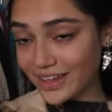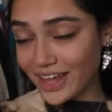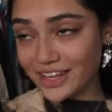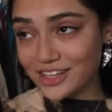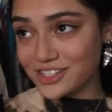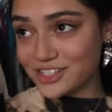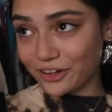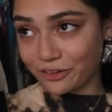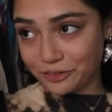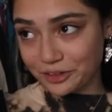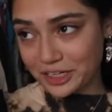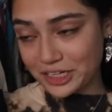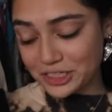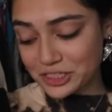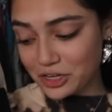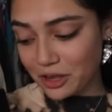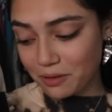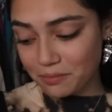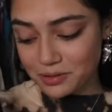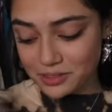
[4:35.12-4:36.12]
It's not really a
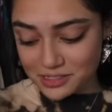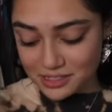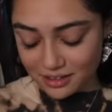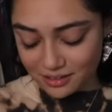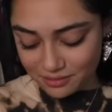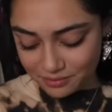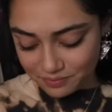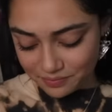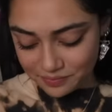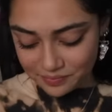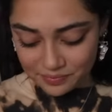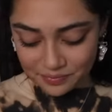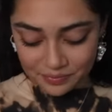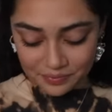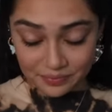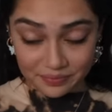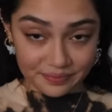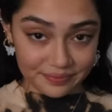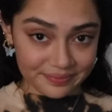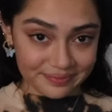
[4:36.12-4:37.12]
top, it's like
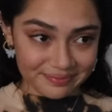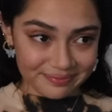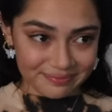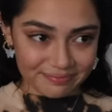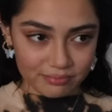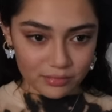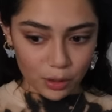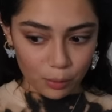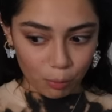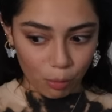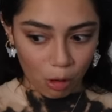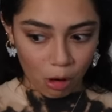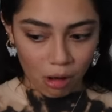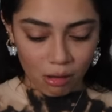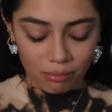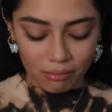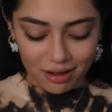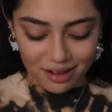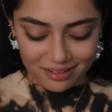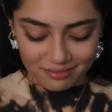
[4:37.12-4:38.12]
a bra,
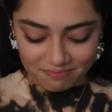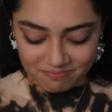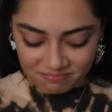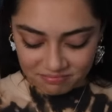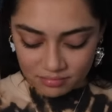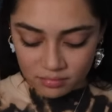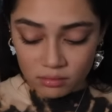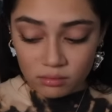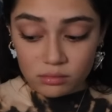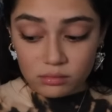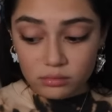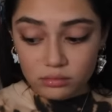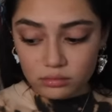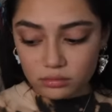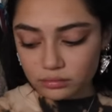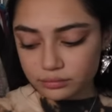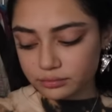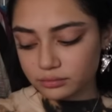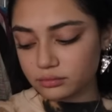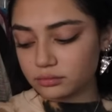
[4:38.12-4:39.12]
but
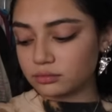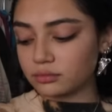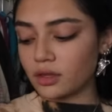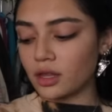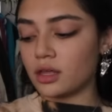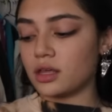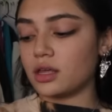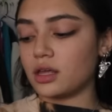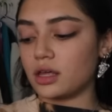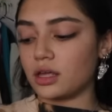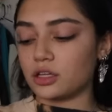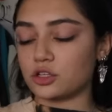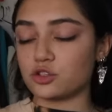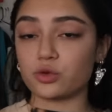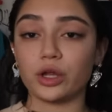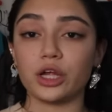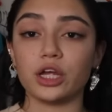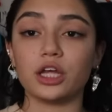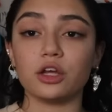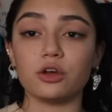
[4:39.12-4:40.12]
it's
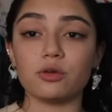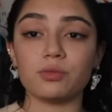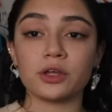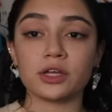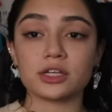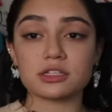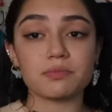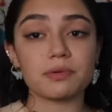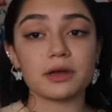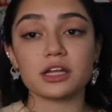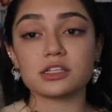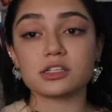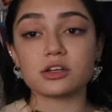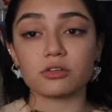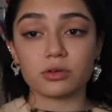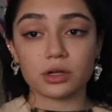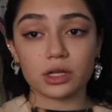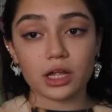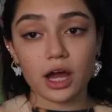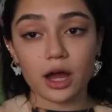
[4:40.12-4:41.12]
really cute because the pants are
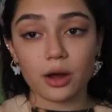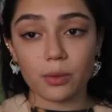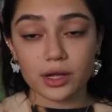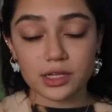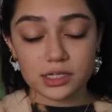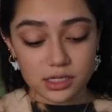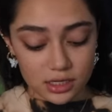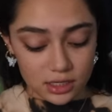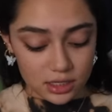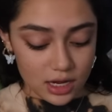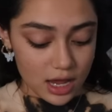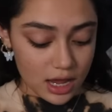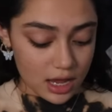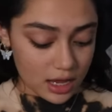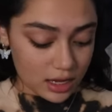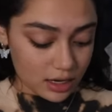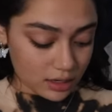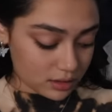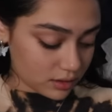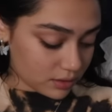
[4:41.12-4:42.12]
really high-waisted,
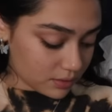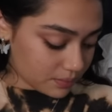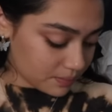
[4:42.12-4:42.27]
and